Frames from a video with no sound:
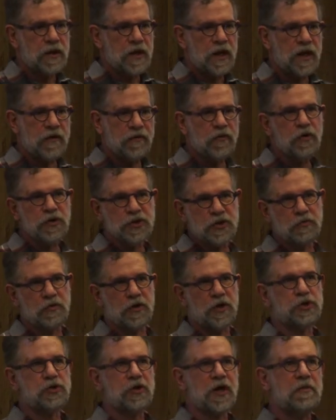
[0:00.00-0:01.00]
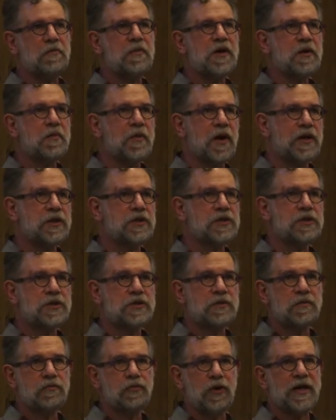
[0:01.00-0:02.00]
And of course, you want to try and
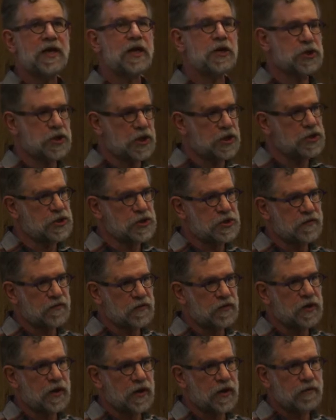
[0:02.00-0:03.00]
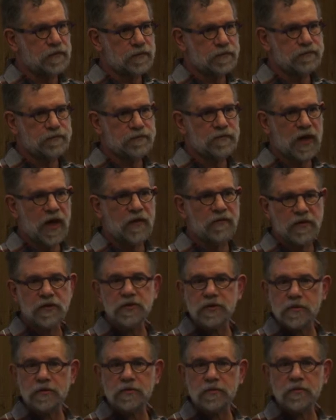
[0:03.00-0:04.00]
minimize breaking changes if you can,
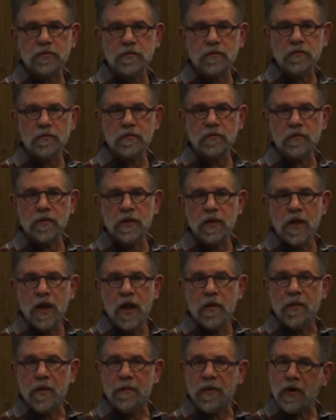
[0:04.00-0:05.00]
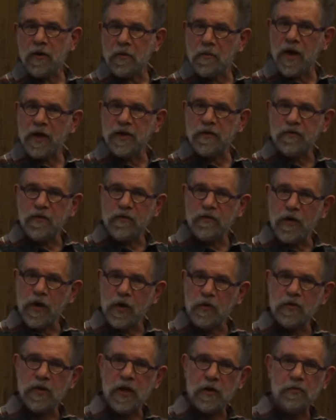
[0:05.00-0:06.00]
obviously. But bear in mind, if you're
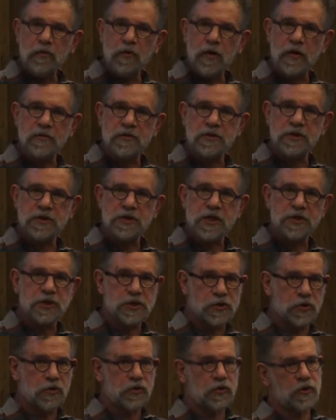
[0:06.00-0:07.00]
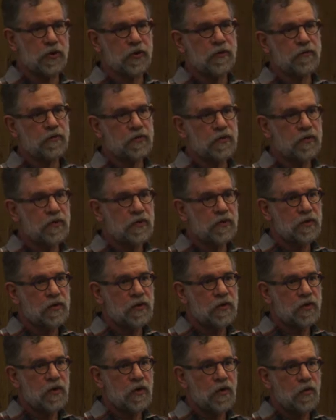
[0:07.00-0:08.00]
following that rule I was discussing earlier,
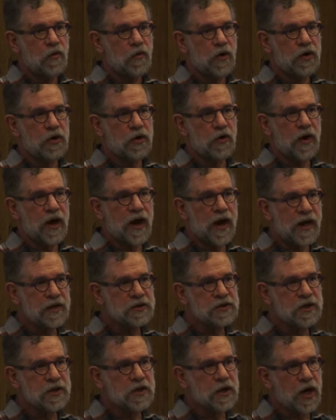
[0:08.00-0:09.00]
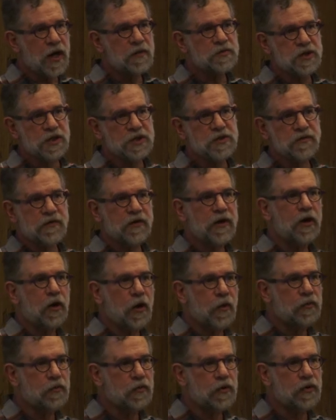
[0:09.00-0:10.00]
where you're asking objects for
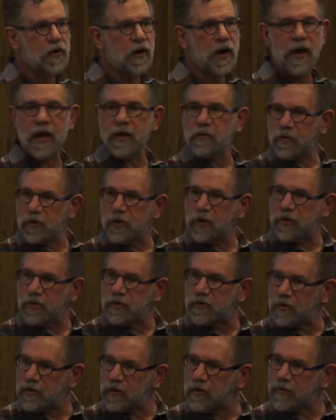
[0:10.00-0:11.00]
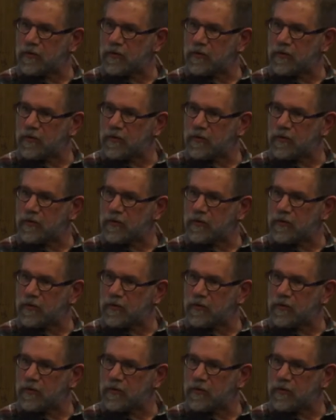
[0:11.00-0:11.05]
help, where your